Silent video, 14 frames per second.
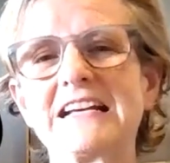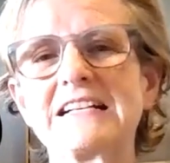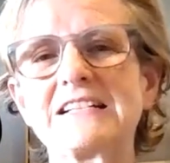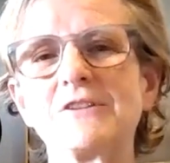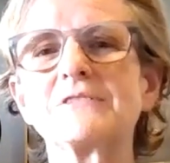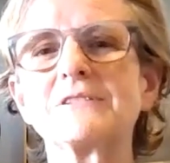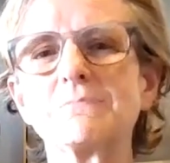
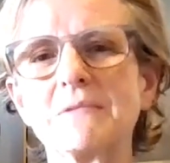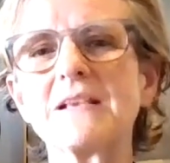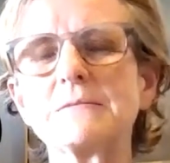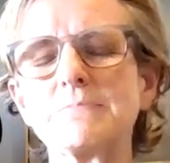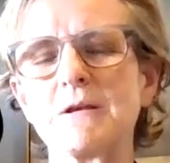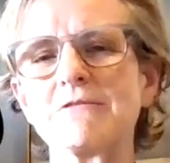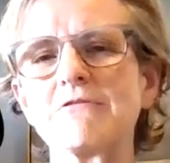So
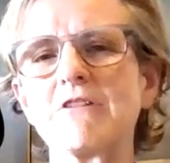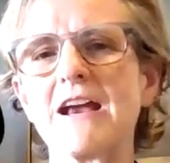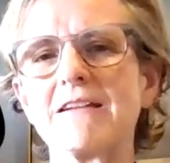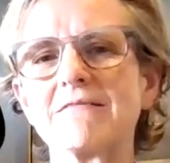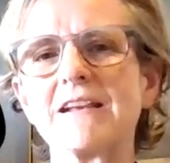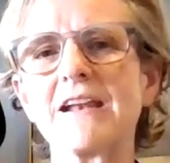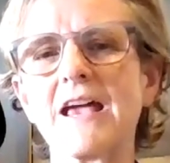it's been
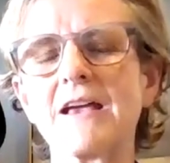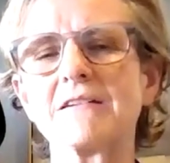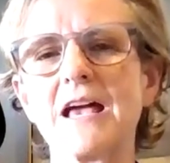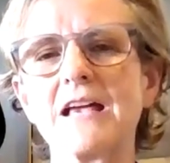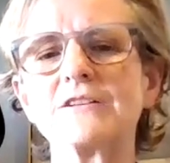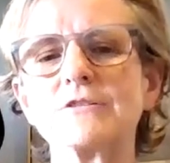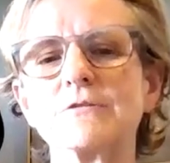great, and I,
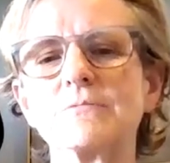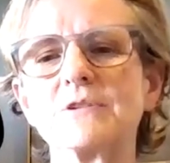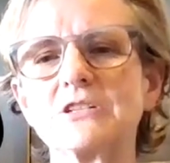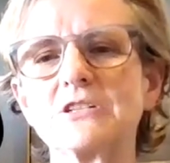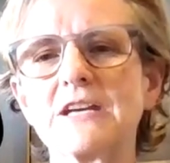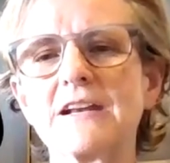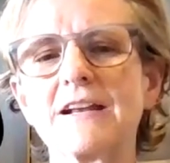I do
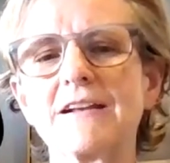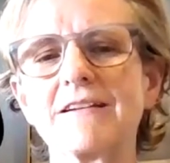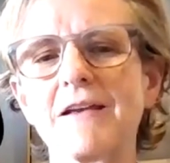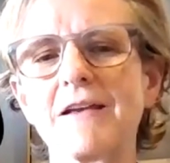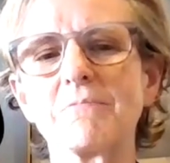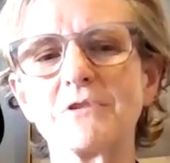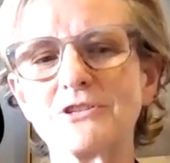appreciate it, and
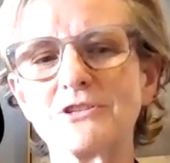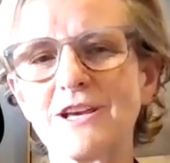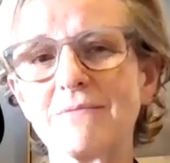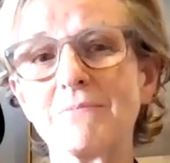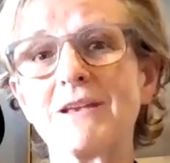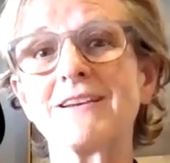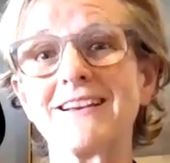I appreciate
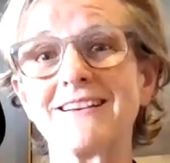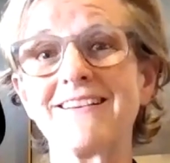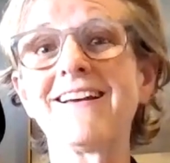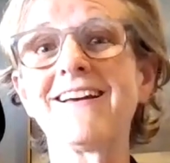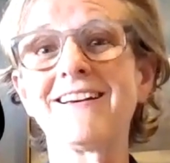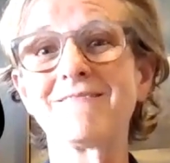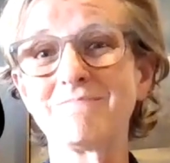Mindy
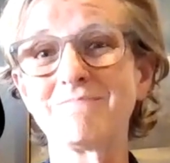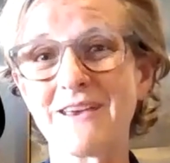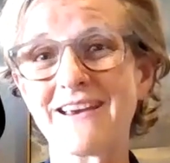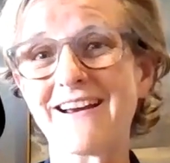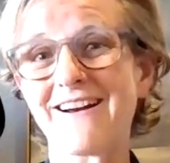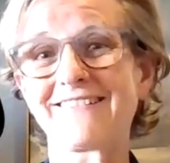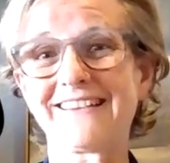
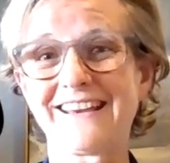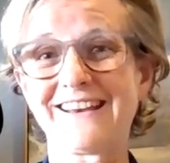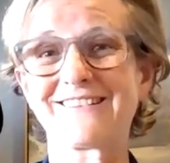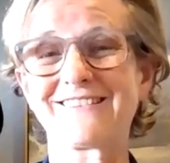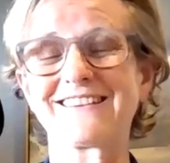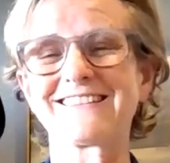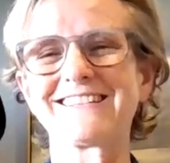being our
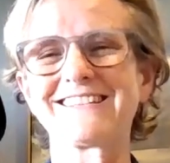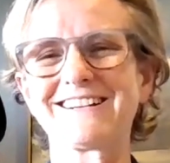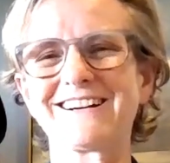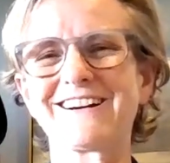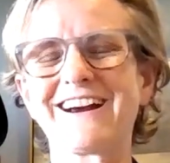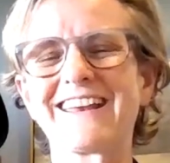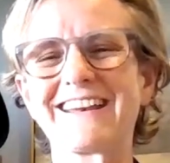leader this
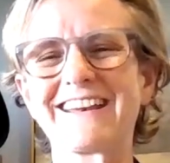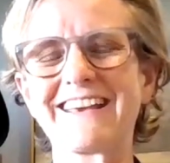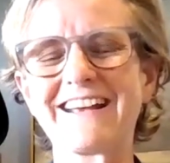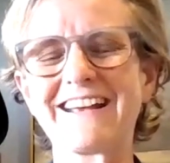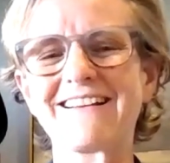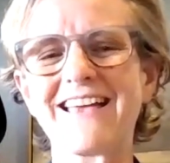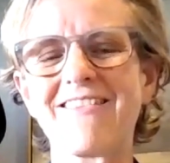year, and
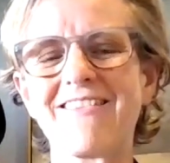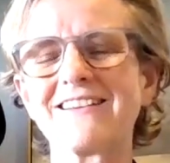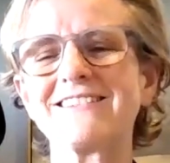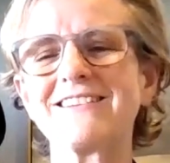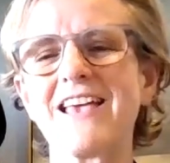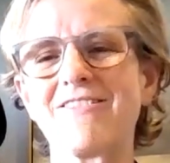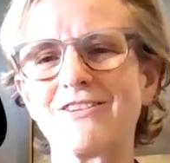uh, and the
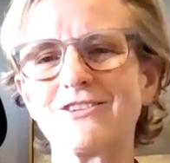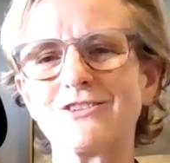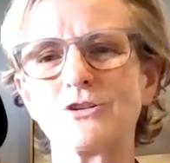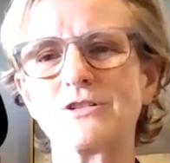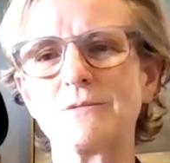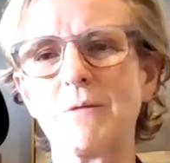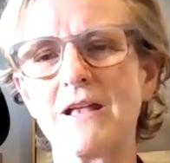and the
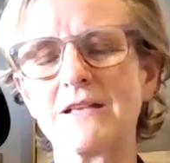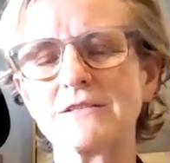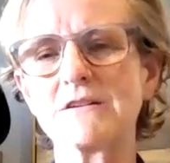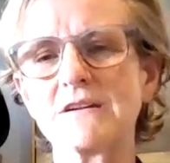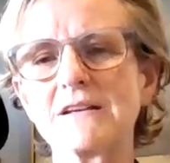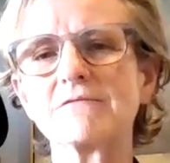church sponsoring it